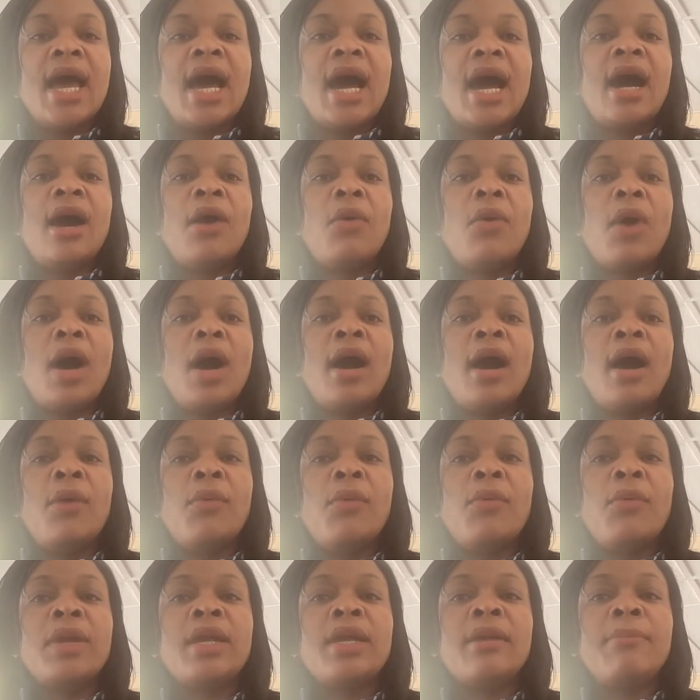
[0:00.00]
How are
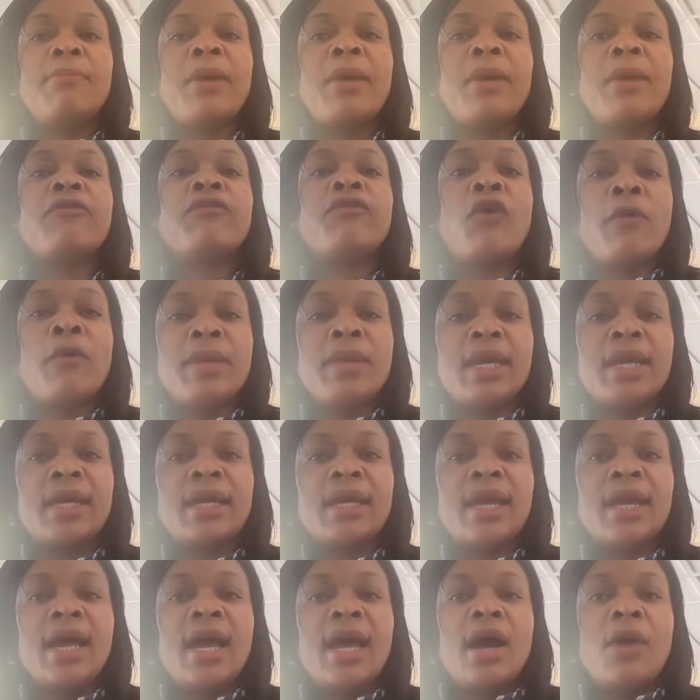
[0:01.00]
we performing?
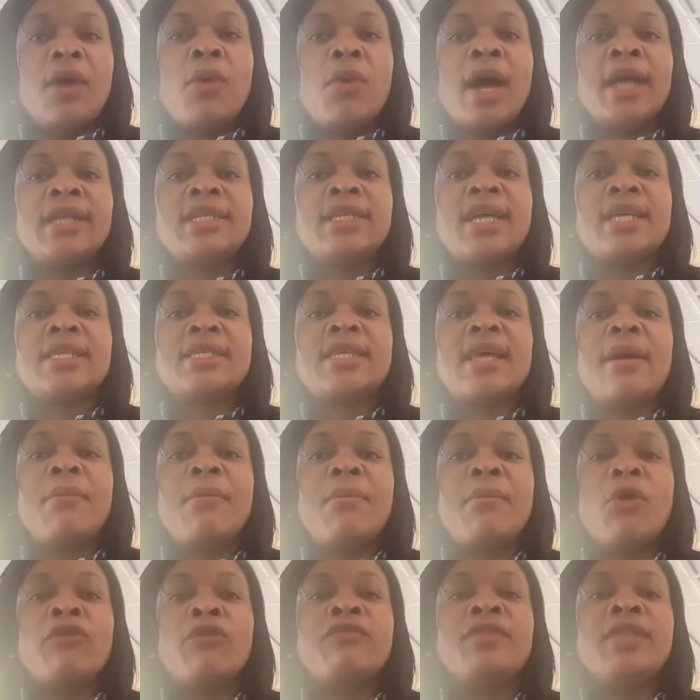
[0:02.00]
What are
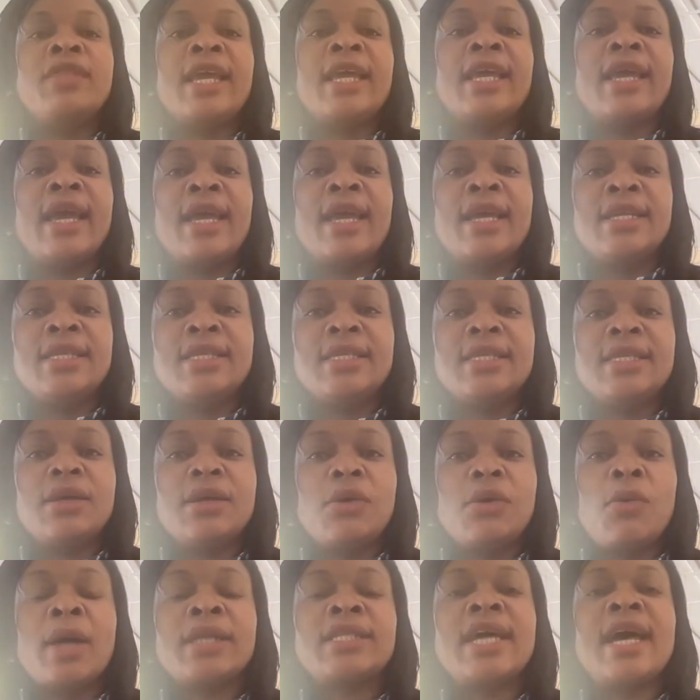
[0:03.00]
some of the gains?
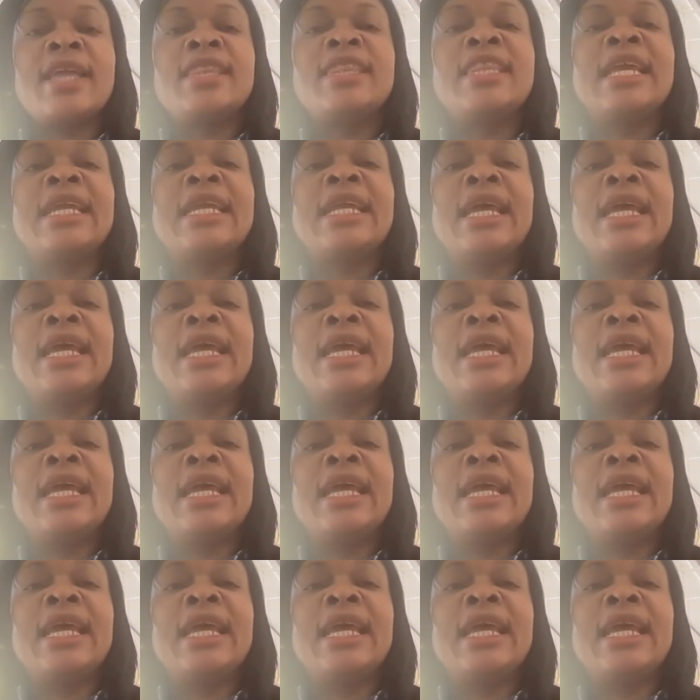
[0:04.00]
What are the